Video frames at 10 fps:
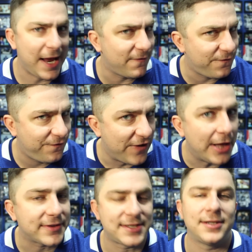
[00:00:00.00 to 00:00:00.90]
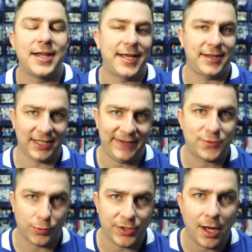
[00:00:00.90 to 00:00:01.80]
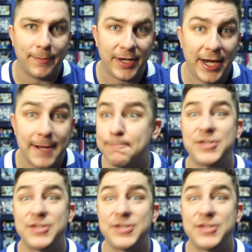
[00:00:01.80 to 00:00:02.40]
it felt like the Leafs were dominating.